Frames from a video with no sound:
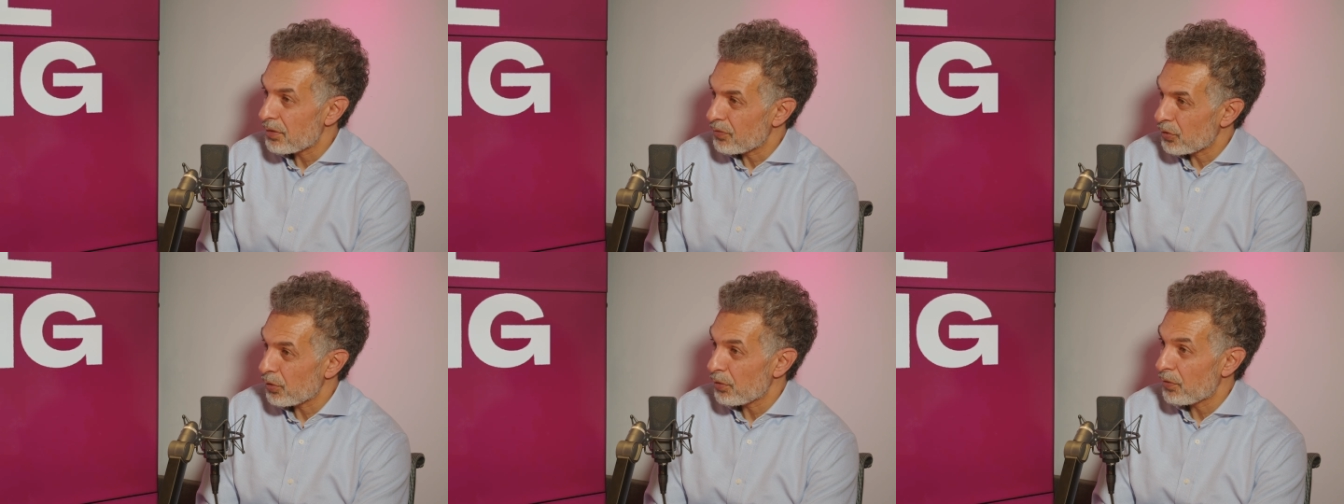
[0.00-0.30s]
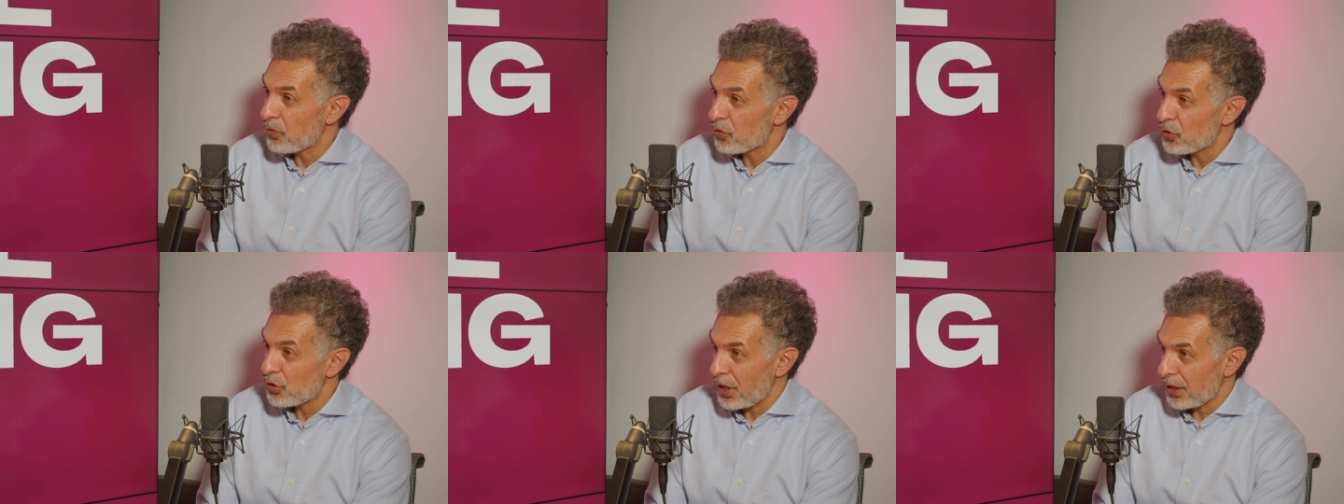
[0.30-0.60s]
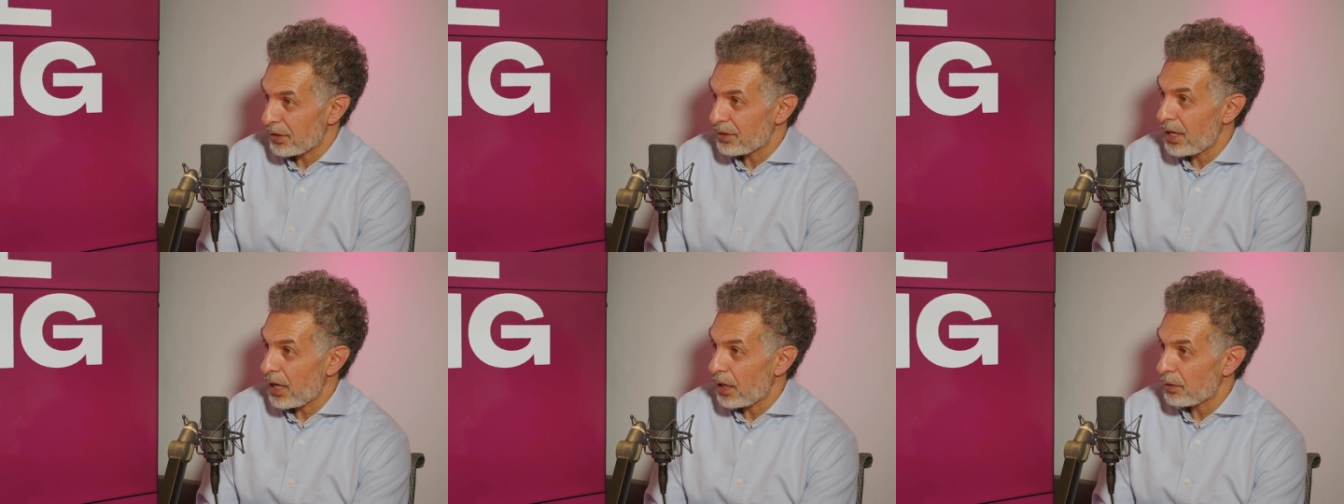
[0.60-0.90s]
have sort of
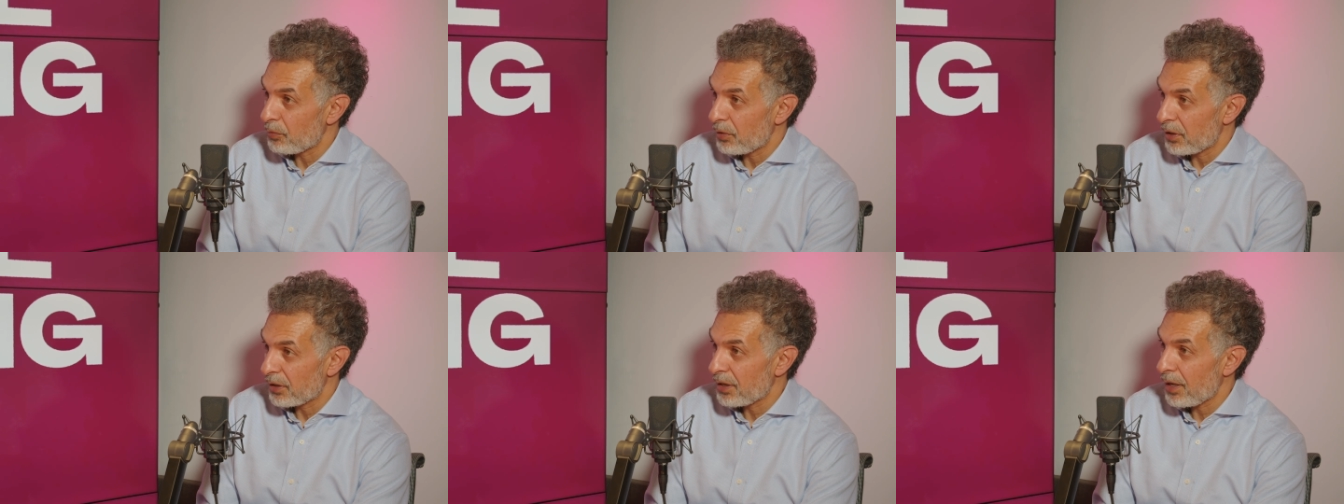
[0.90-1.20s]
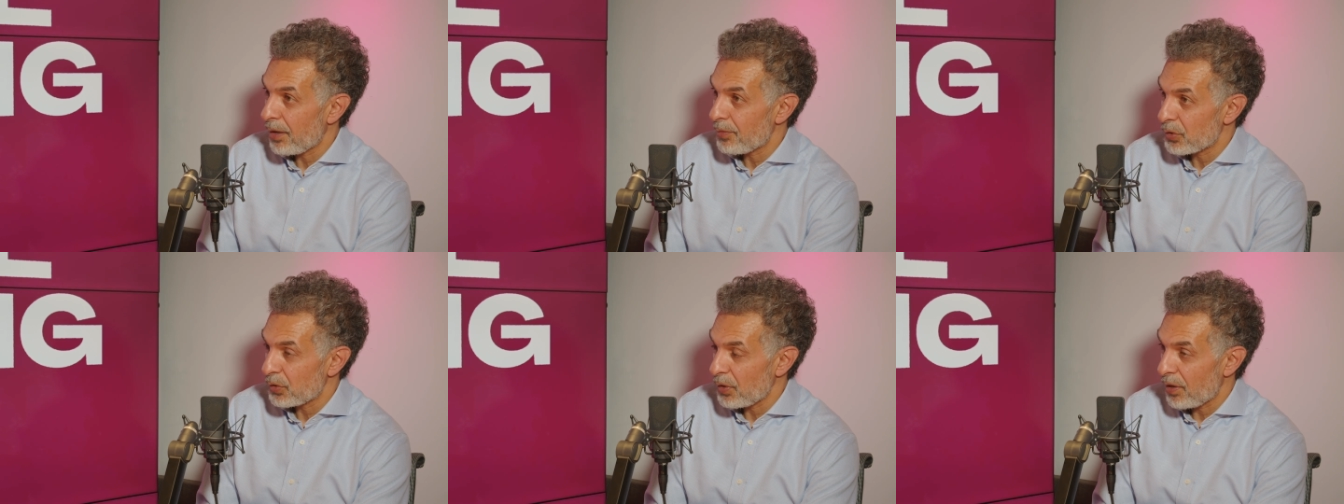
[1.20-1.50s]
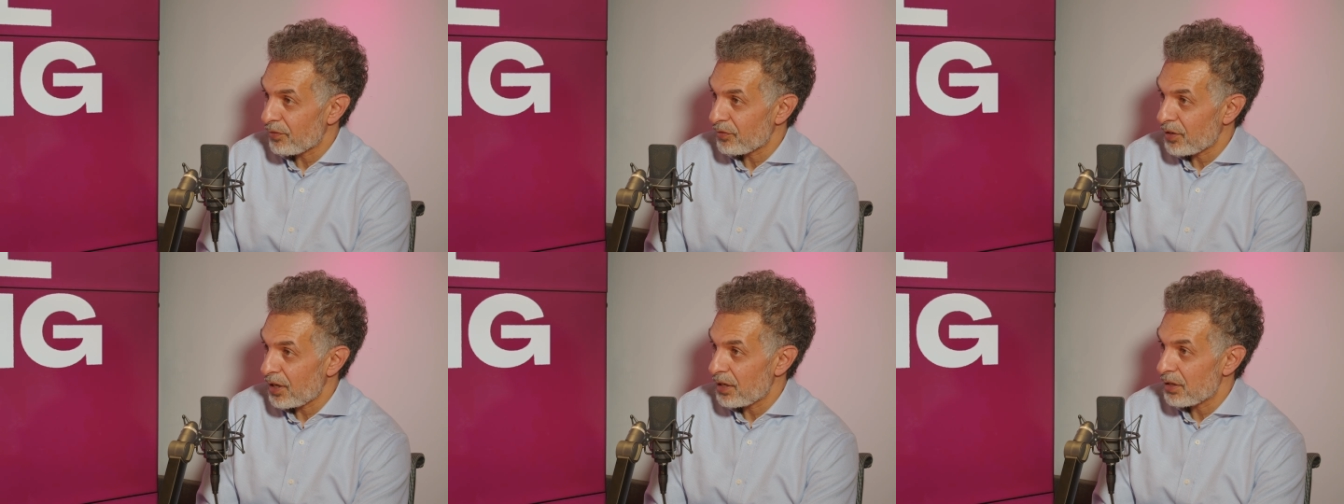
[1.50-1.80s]
checked out when it comes
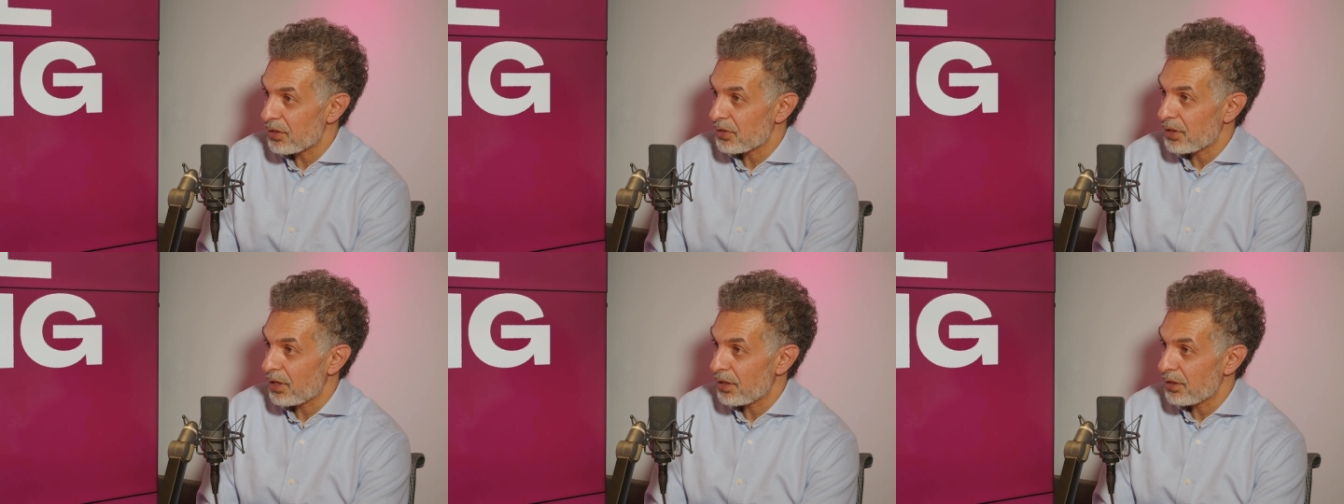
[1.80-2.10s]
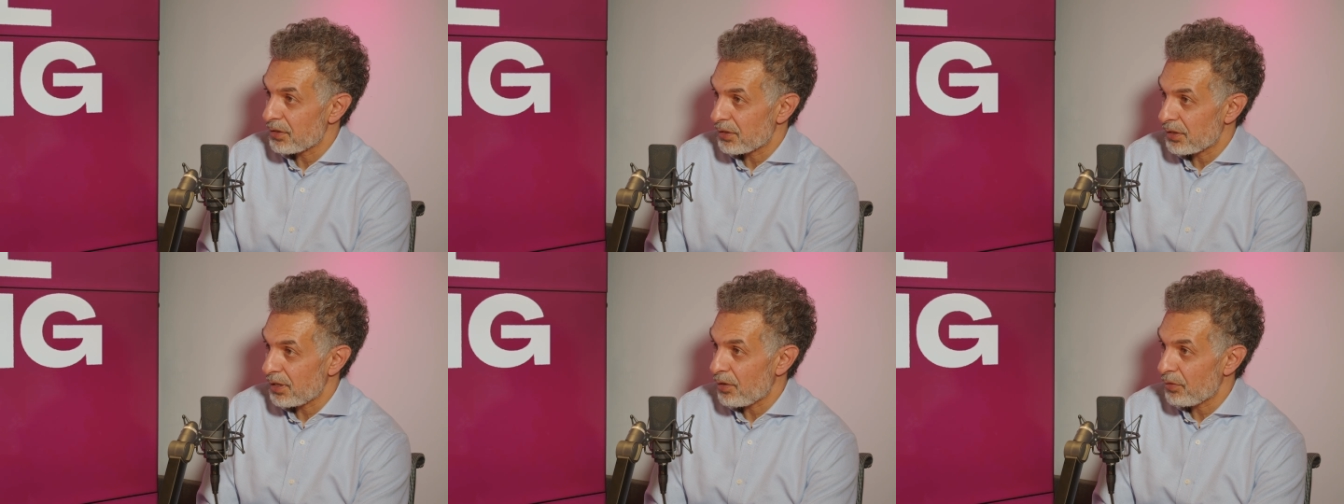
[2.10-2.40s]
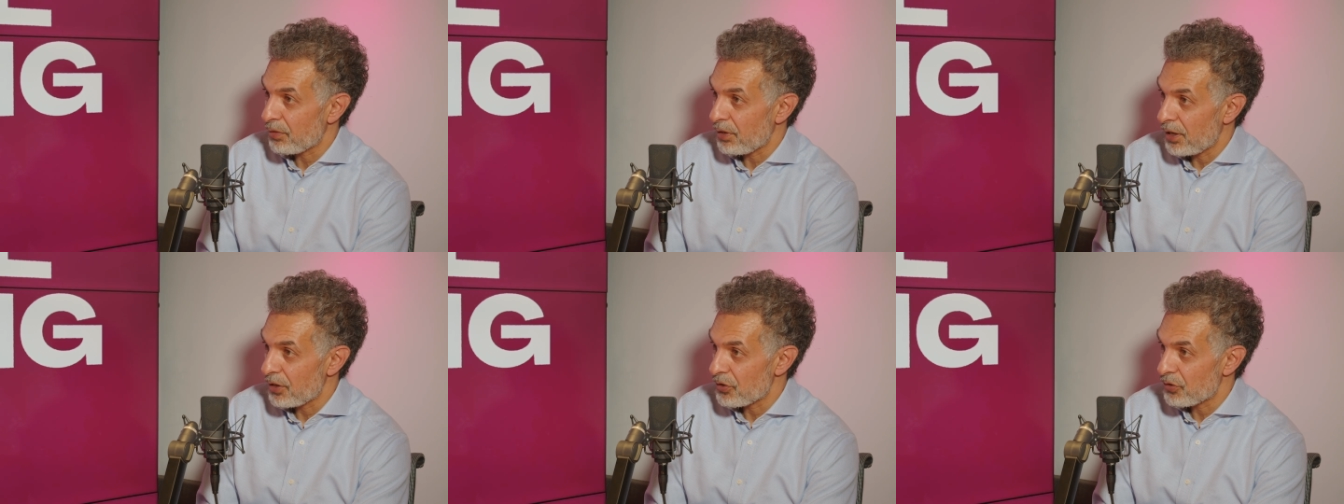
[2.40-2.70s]
to Afghanistan and
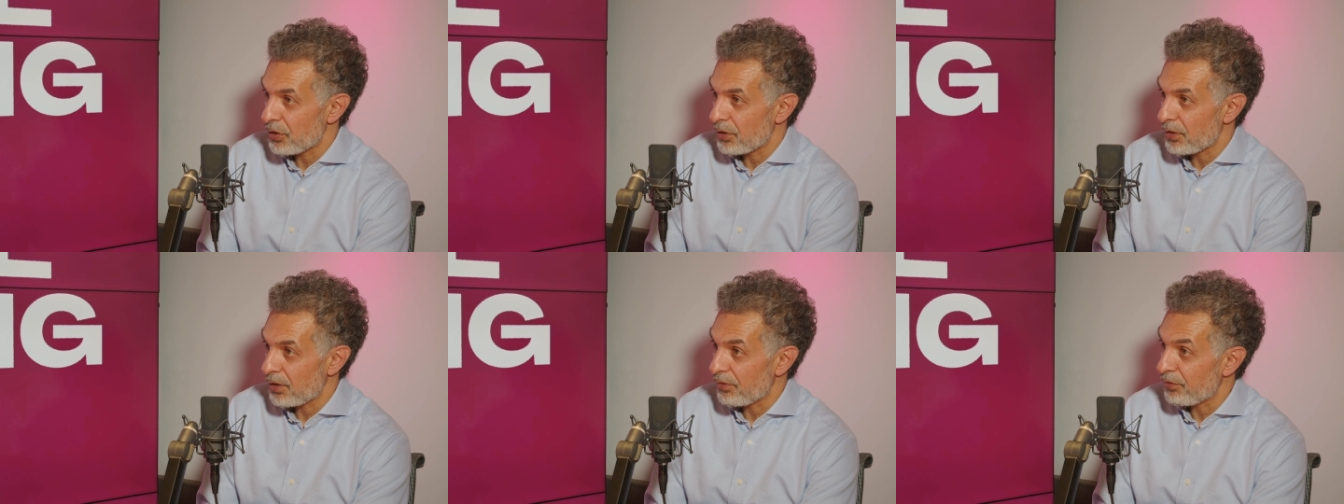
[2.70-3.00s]
South Asia.